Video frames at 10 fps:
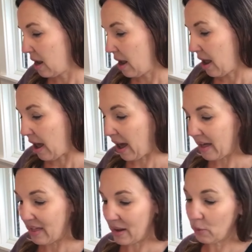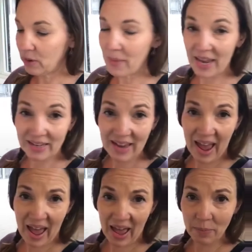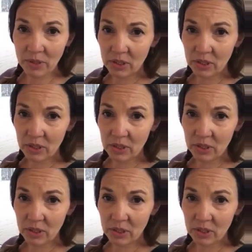I then would make tabs.